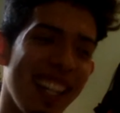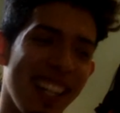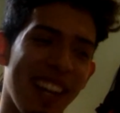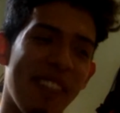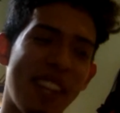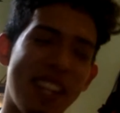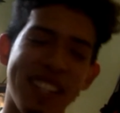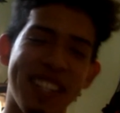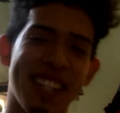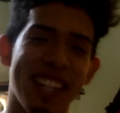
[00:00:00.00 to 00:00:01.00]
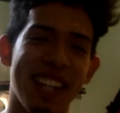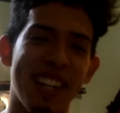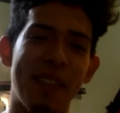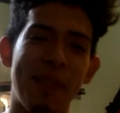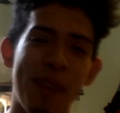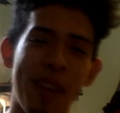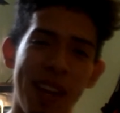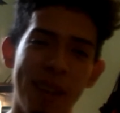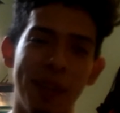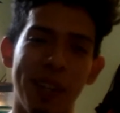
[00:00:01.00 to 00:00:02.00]
yeah, I'll make sure to check it out.
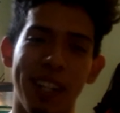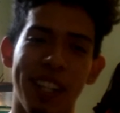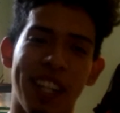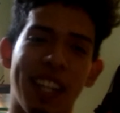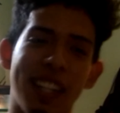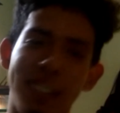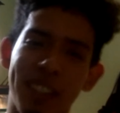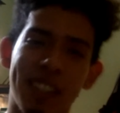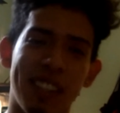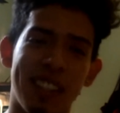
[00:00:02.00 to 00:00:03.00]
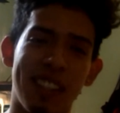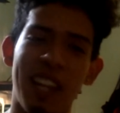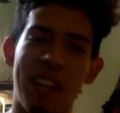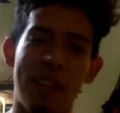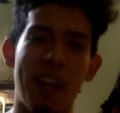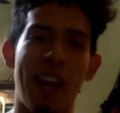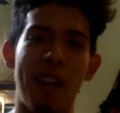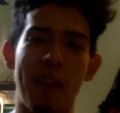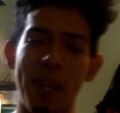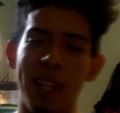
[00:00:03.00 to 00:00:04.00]
But like, okay. thank you for
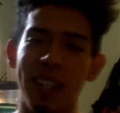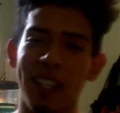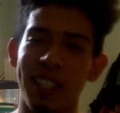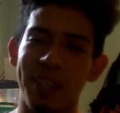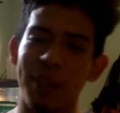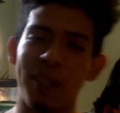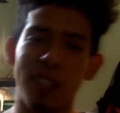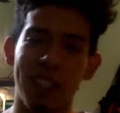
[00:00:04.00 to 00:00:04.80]
having me. Like, it's yeah, thanks so